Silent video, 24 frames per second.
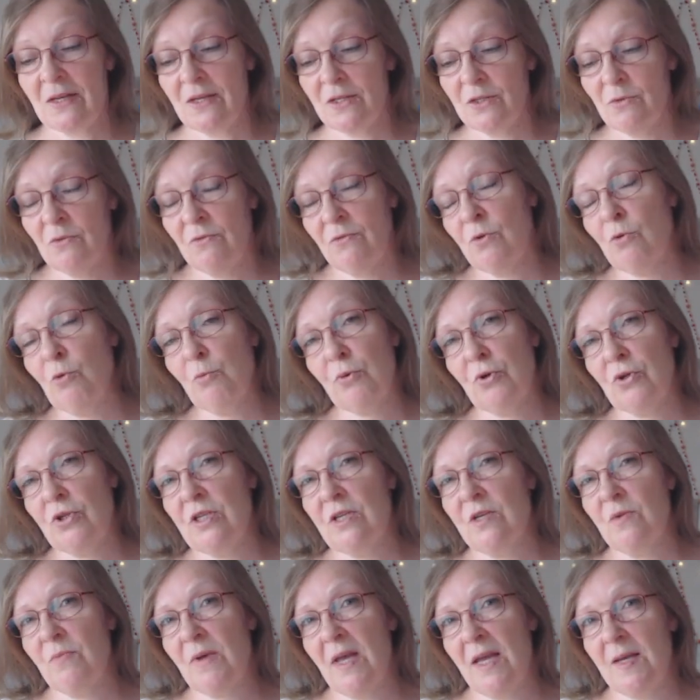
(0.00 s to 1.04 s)
So if you were
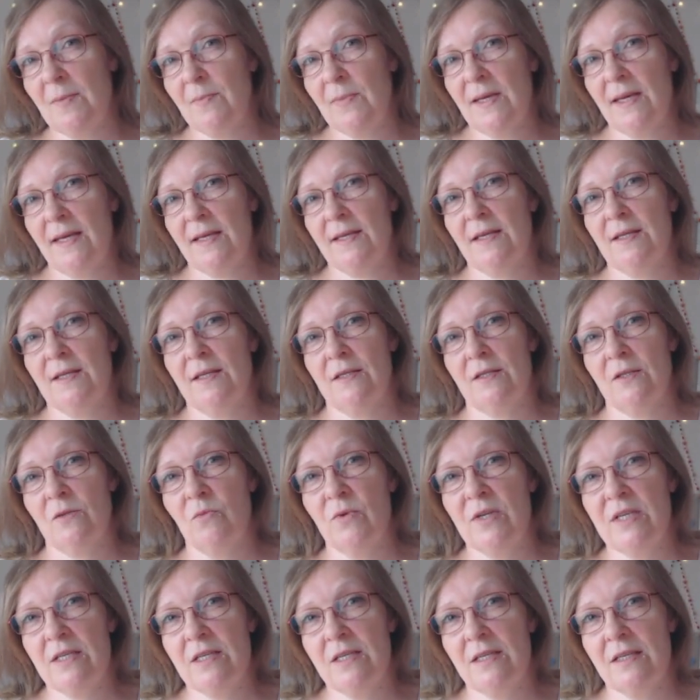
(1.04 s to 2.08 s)
putting a baby in and it's
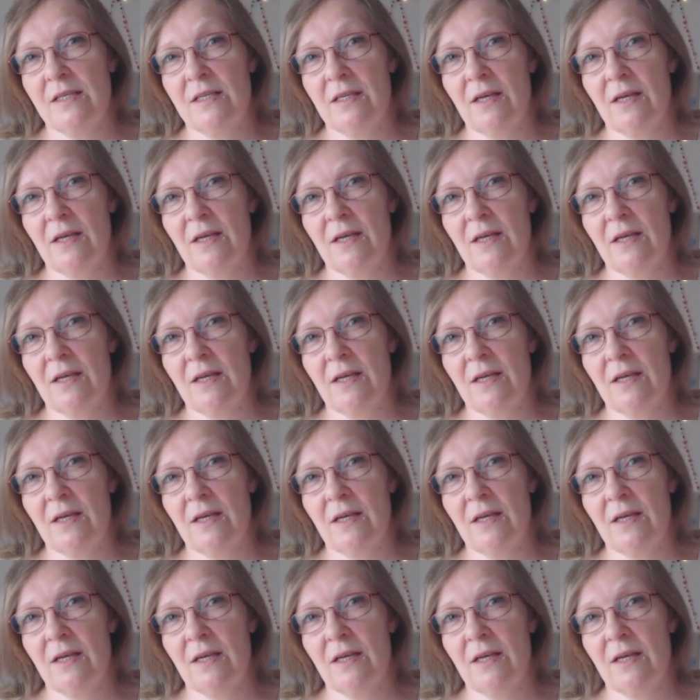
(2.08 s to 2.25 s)
winter